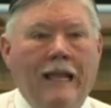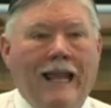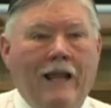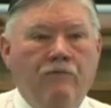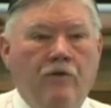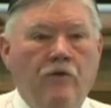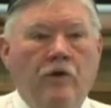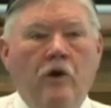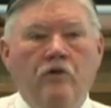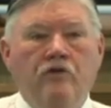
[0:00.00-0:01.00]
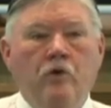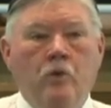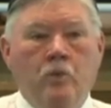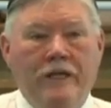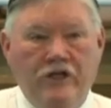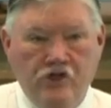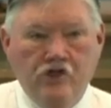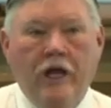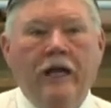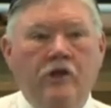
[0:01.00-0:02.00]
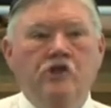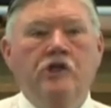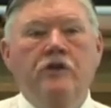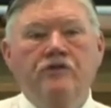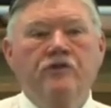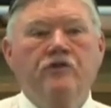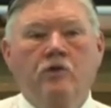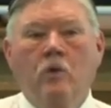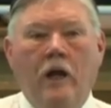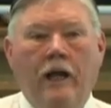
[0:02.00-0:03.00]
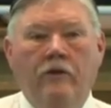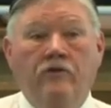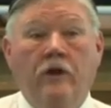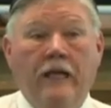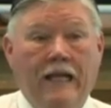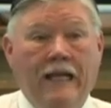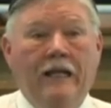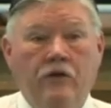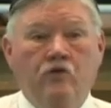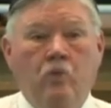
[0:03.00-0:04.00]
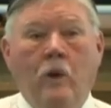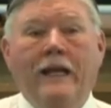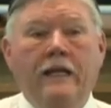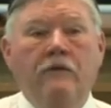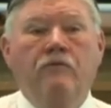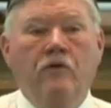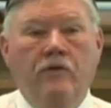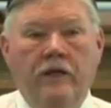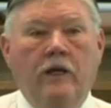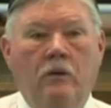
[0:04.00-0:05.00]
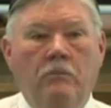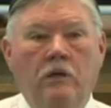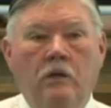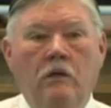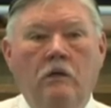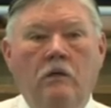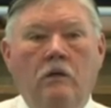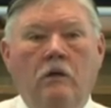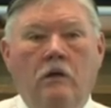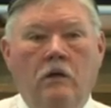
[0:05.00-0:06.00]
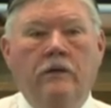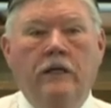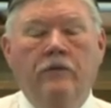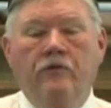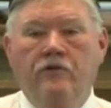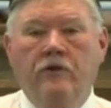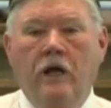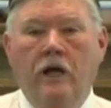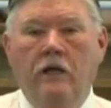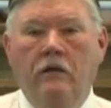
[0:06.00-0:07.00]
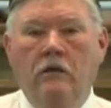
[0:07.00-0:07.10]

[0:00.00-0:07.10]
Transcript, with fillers: And for those who reject Jesus Christ, it's waiting for them on the other side.